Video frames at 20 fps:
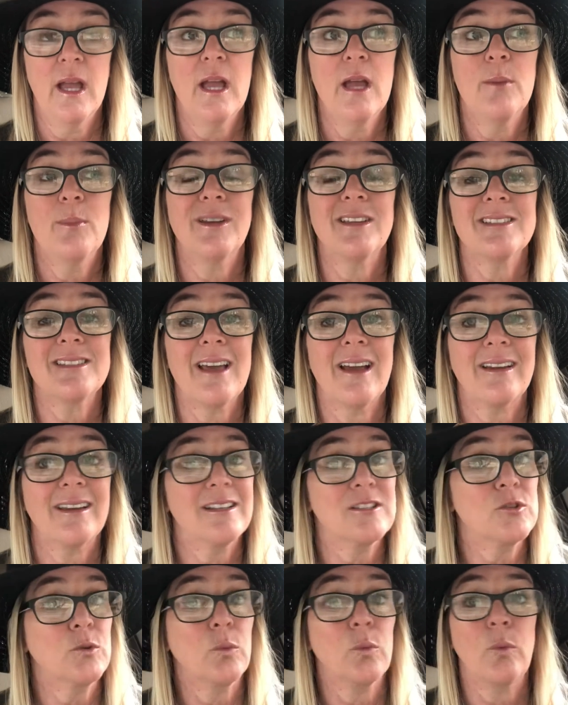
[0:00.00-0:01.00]
because that
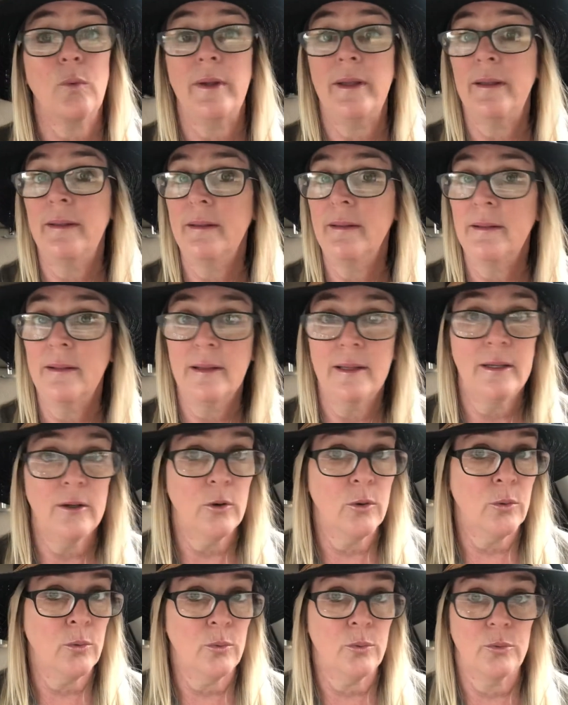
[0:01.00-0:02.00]
gets really
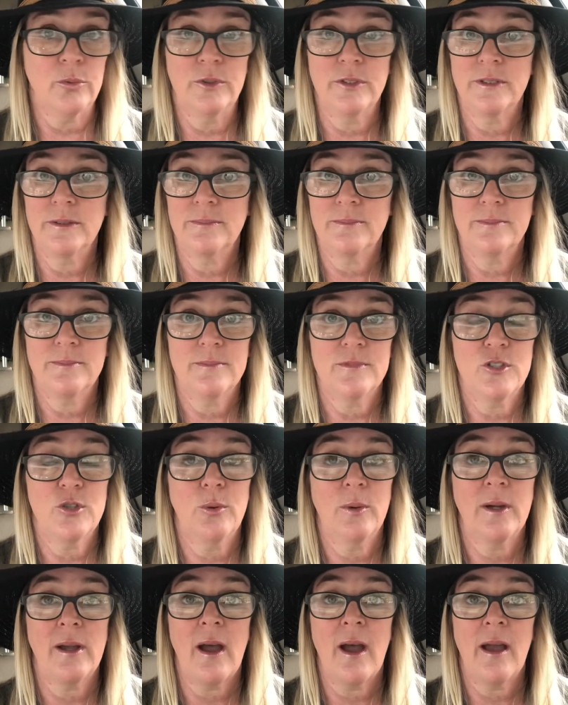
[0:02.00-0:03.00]
old
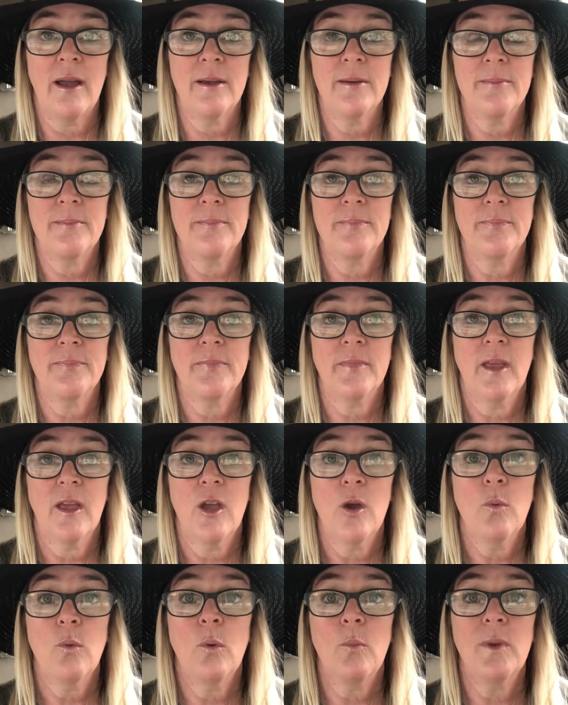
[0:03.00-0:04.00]
to a guy
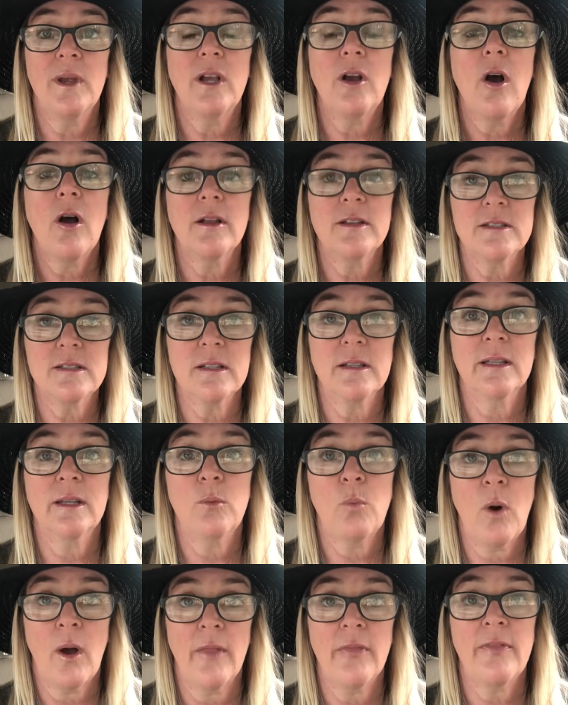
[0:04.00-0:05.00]
when we constantly
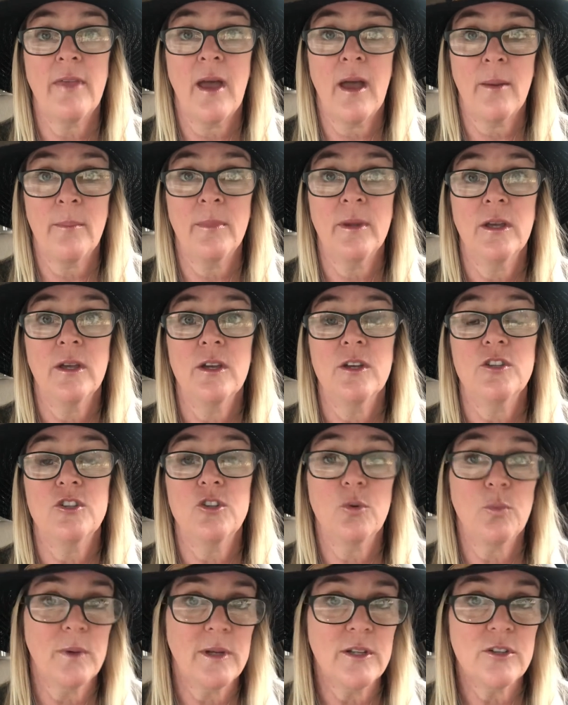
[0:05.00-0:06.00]
want them
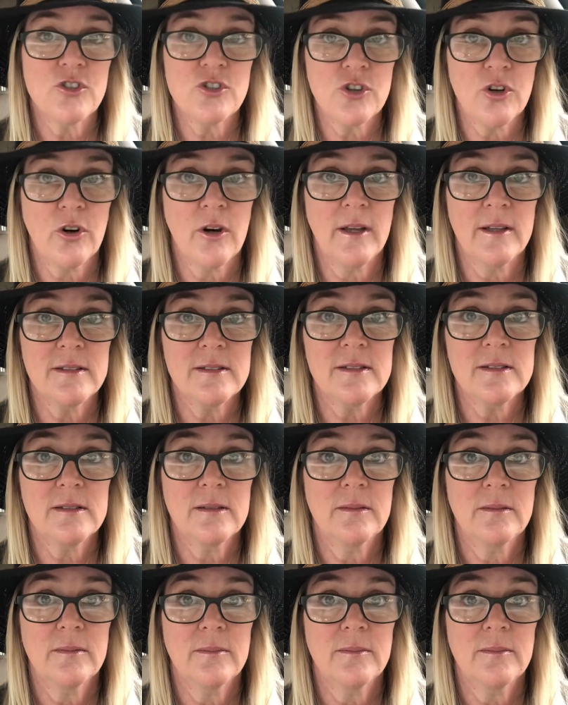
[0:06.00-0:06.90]
to reassure us